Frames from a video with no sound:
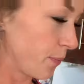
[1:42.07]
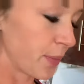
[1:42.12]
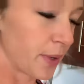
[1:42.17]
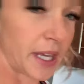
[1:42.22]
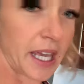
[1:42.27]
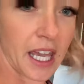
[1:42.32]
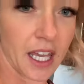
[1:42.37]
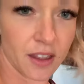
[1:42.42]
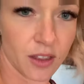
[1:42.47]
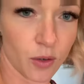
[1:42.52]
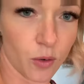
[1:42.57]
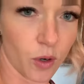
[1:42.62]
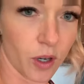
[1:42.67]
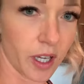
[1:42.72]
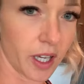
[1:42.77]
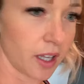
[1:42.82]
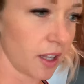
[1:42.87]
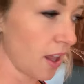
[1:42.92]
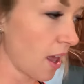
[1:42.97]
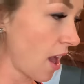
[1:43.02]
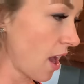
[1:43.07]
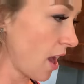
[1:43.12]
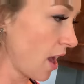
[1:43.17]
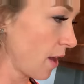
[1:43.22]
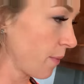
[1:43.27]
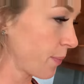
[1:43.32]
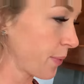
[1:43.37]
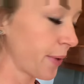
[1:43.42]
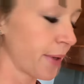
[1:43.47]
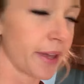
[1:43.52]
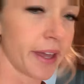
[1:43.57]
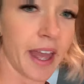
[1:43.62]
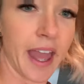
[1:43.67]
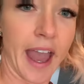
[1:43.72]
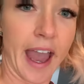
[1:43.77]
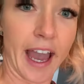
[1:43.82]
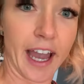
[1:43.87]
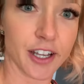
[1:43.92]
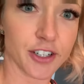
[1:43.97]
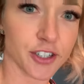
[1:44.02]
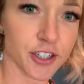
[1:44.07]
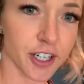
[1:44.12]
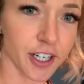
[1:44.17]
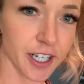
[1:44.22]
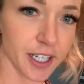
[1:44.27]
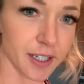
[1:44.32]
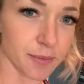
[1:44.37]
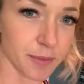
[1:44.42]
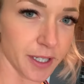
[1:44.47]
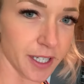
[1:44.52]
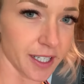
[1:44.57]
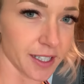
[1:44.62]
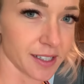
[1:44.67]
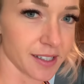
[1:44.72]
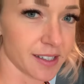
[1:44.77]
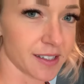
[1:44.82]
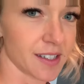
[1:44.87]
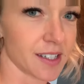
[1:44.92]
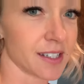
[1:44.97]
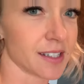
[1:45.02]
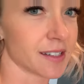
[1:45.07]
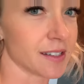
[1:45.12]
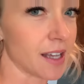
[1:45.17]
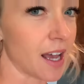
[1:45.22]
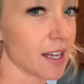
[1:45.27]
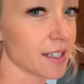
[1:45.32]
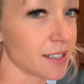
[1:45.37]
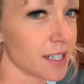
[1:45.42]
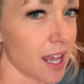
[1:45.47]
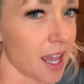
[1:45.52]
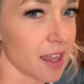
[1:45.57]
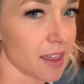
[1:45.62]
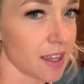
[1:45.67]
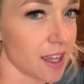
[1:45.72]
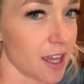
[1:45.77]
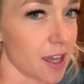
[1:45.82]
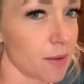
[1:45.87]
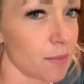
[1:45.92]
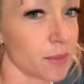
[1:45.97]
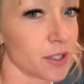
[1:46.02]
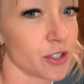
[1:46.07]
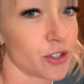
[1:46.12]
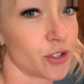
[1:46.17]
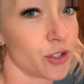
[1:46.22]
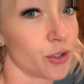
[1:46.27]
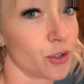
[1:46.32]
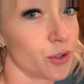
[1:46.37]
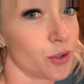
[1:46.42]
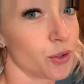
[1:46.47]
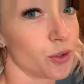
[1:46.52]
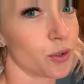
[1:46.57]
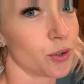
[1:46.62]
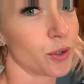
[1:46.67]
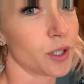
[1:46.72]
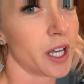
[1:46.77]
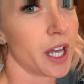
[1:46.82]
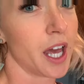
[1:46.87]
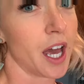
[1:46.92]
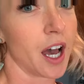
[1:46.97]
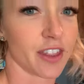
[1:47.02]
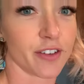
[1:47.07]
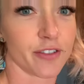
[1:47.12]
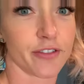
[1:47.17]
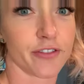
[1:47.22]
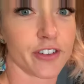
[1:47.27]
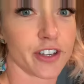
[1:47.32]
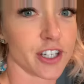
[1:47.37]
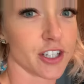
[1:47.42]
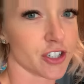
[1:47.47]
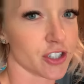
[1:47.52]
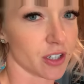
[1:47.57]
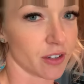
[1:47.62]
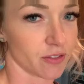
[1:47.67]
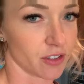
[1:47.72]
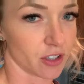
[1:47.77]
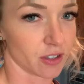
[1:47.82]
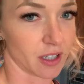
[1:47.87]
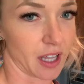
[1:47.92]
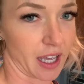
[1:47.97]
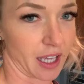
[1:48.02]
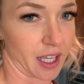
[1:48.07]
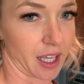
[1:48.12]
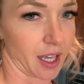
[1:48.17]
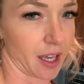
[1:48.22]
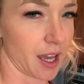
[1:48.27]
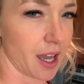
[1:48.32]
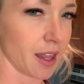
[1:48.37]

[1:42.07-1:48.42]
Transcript: Heat the oil up, add your green beans, saute them to the finish of your liking.